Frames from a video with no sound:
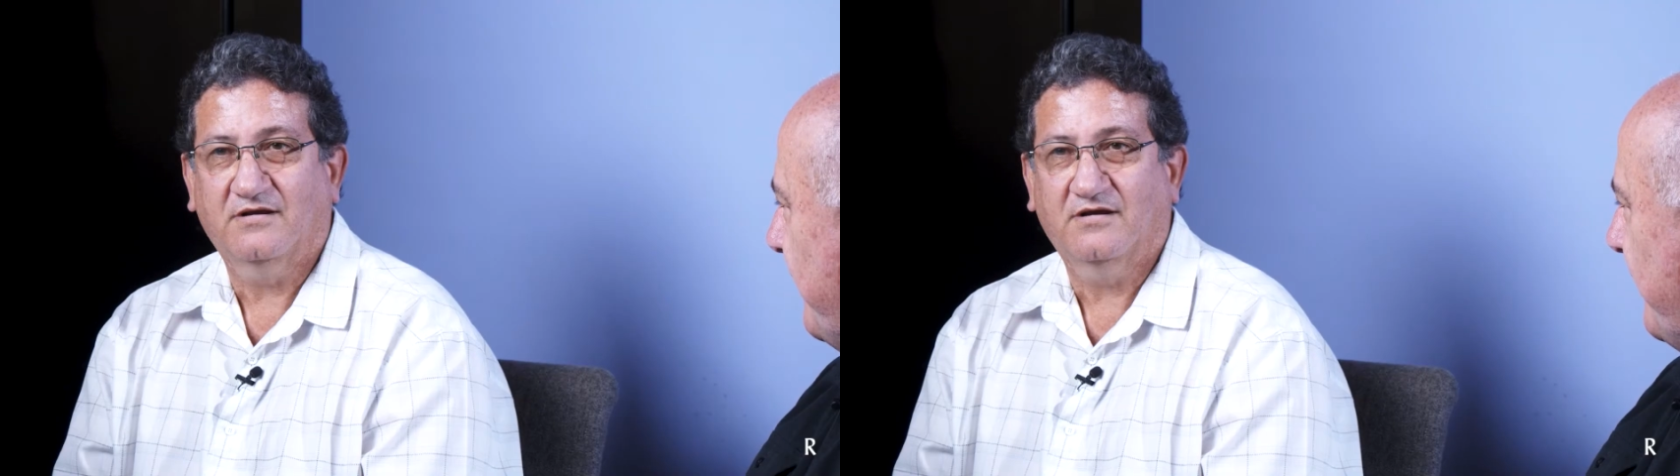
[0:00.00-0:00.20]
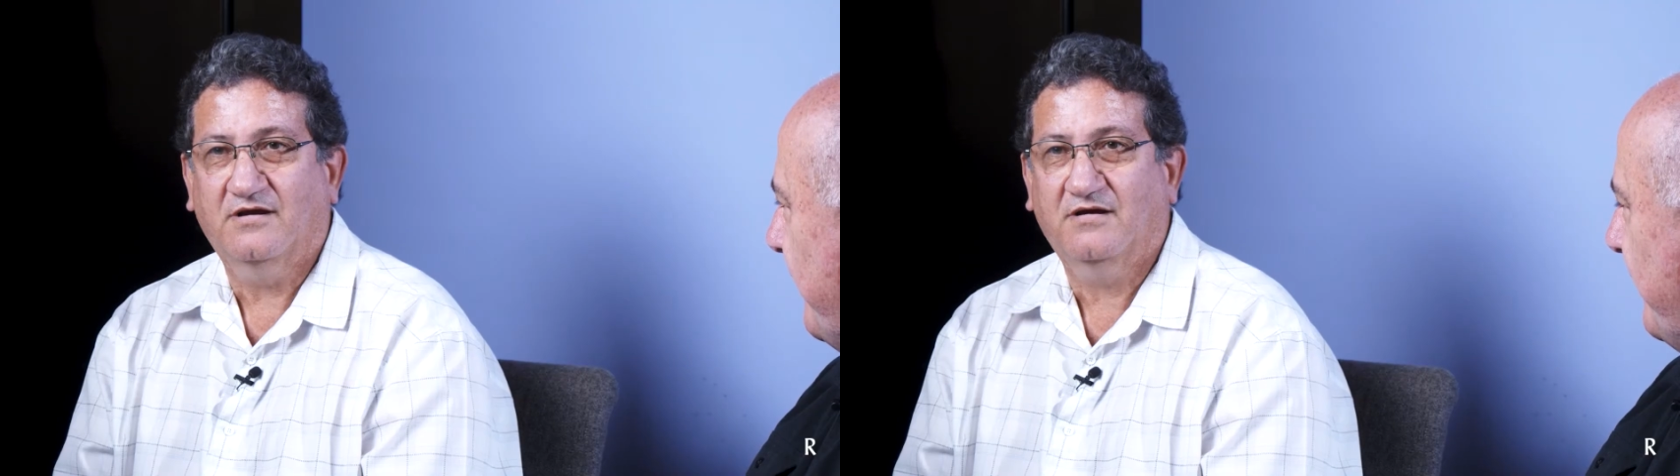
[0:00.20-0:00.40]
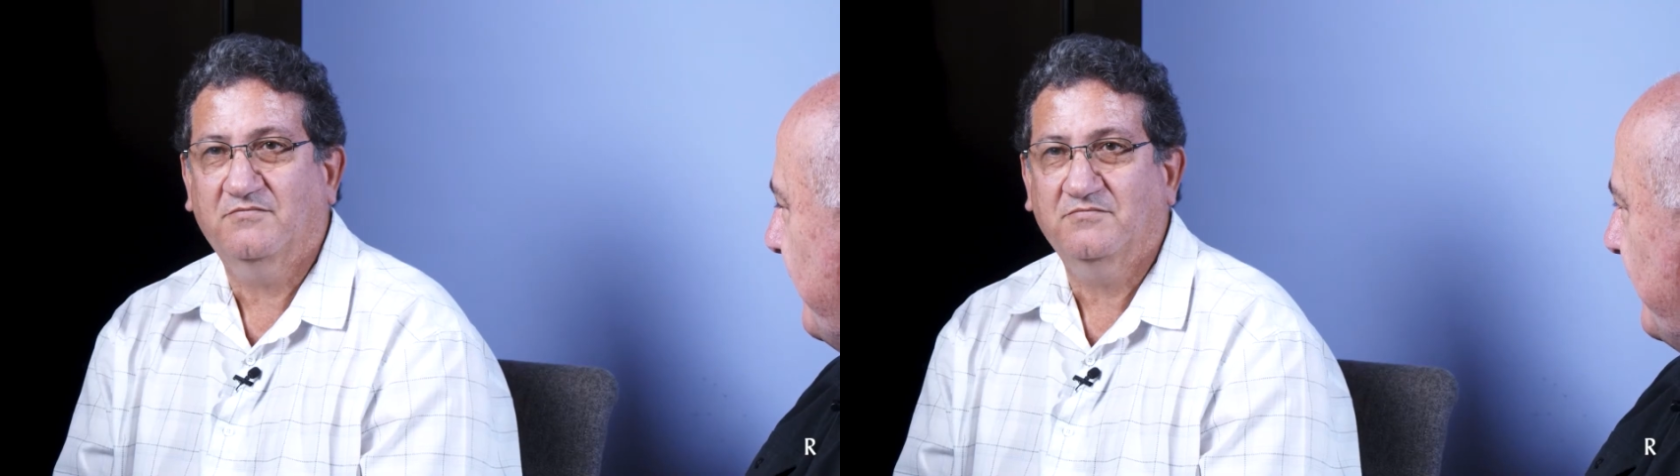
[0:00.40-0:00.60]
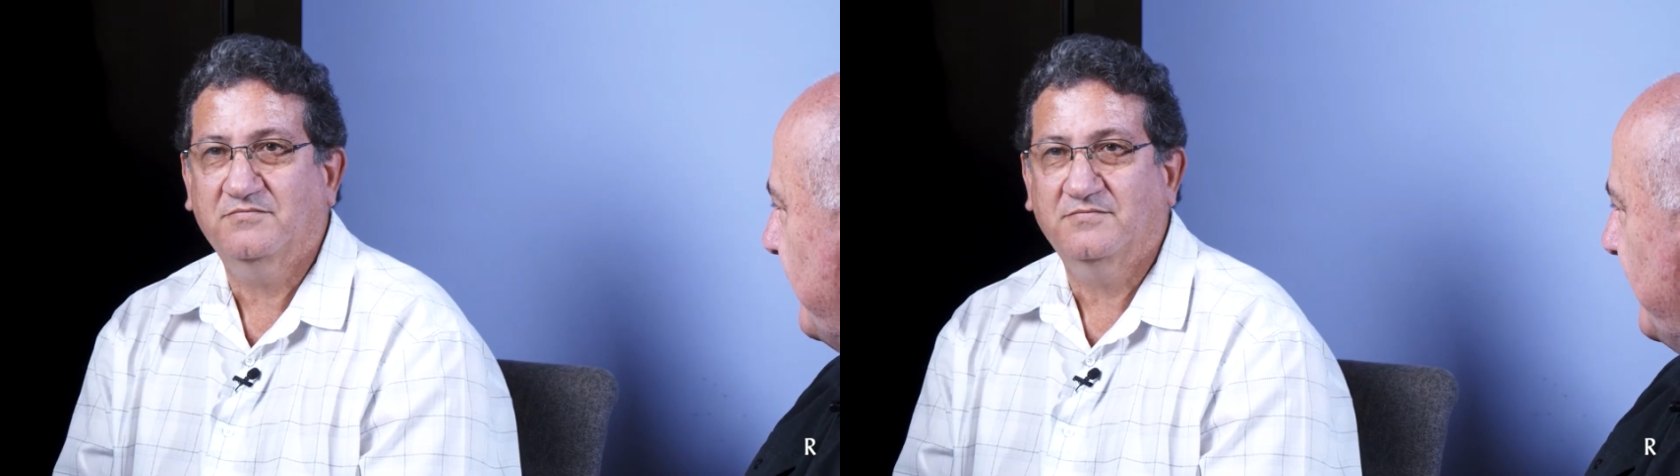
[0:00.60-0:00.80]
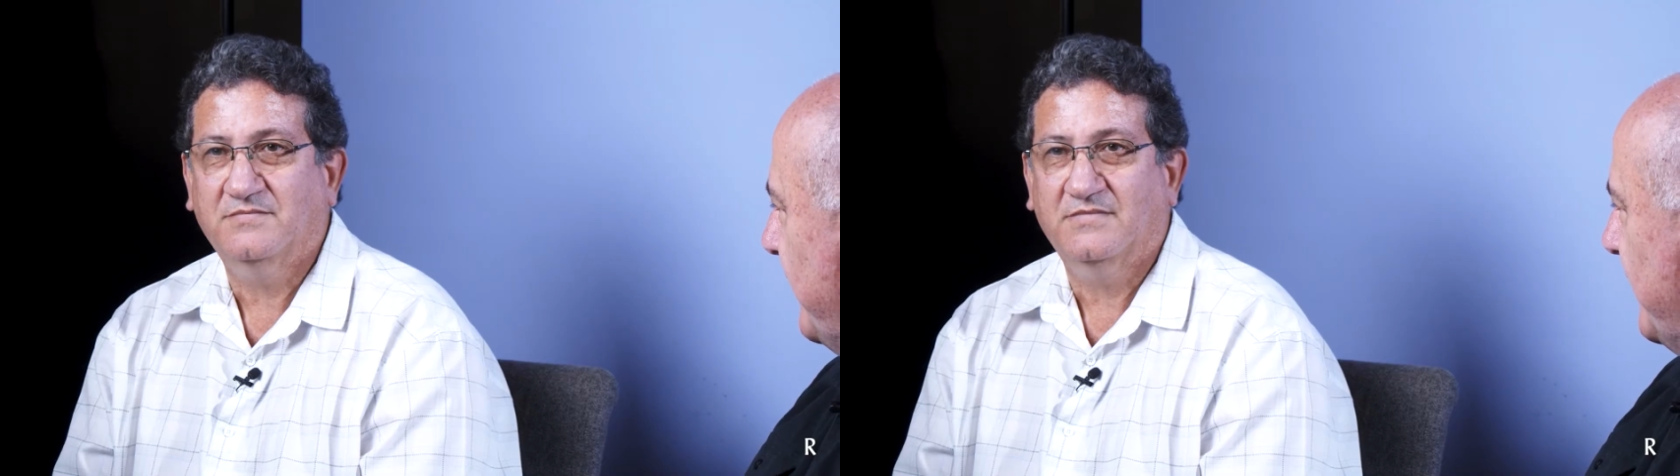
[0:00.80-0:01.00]

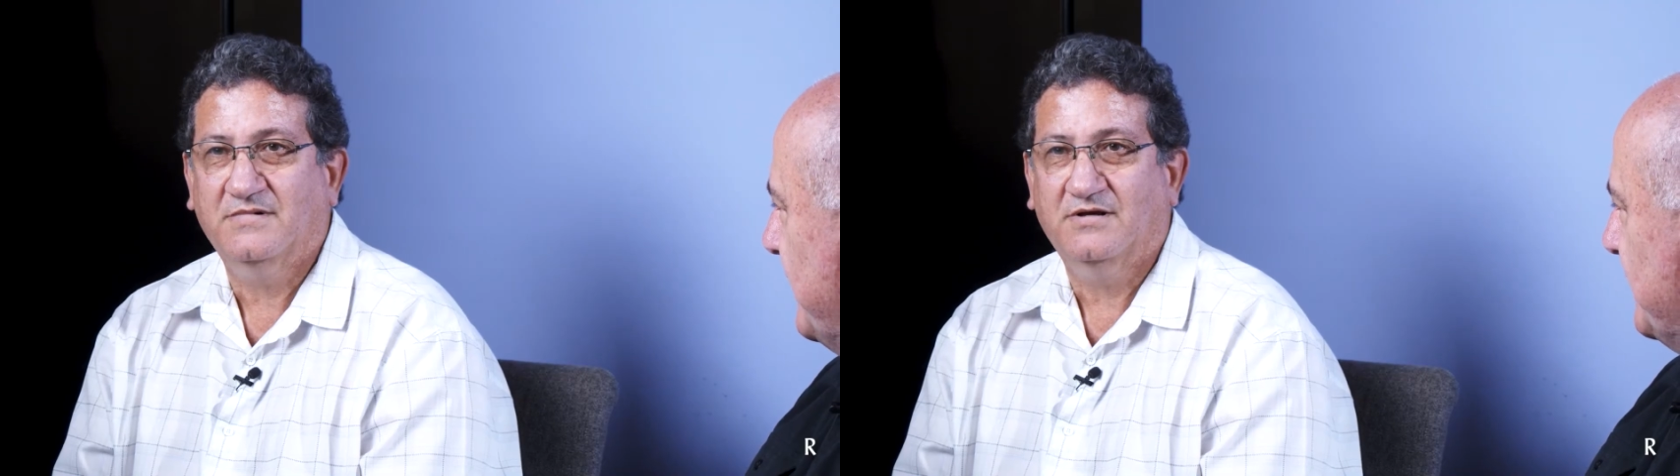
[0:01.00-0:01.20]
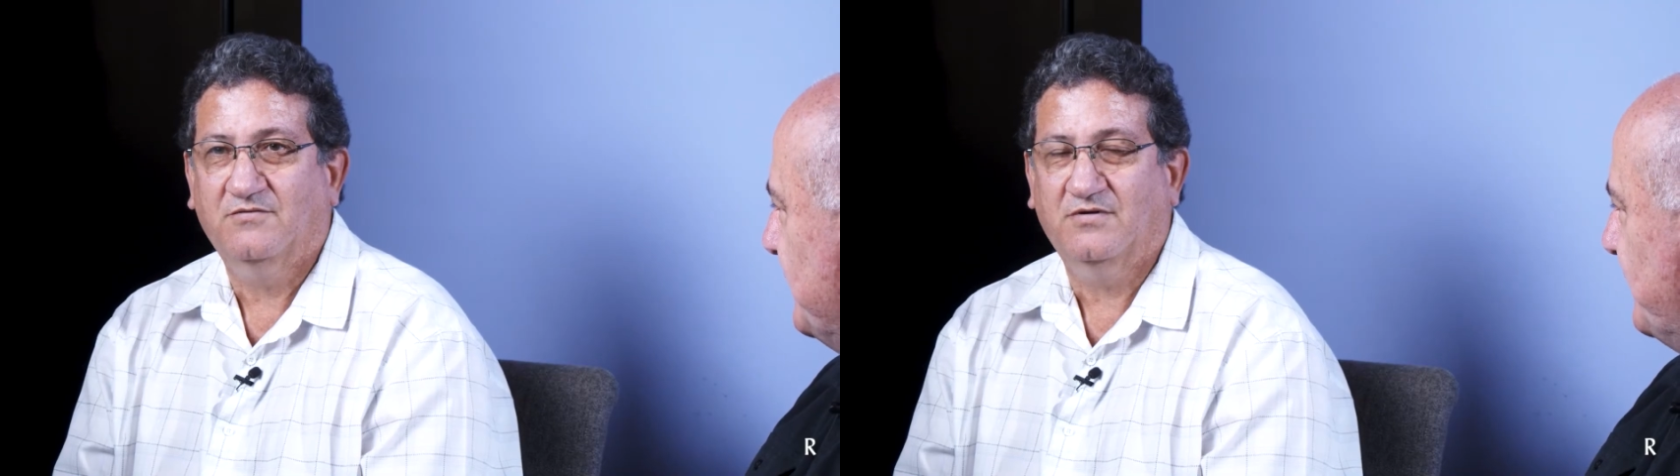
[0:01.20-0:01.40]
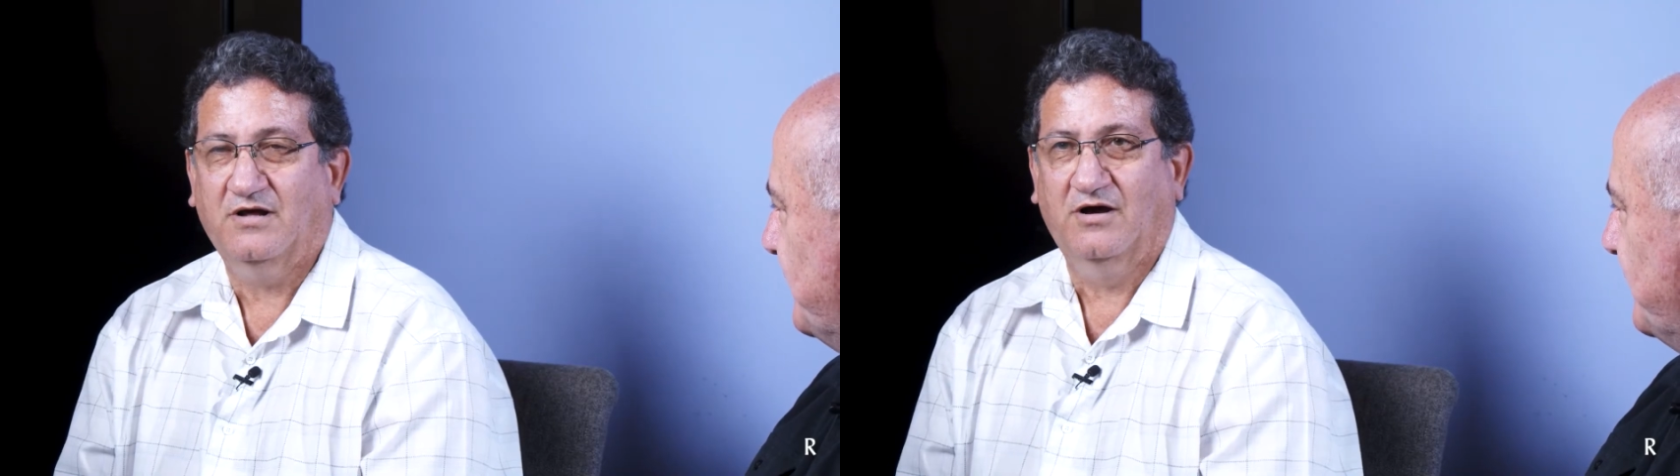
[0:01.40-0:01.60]
Well,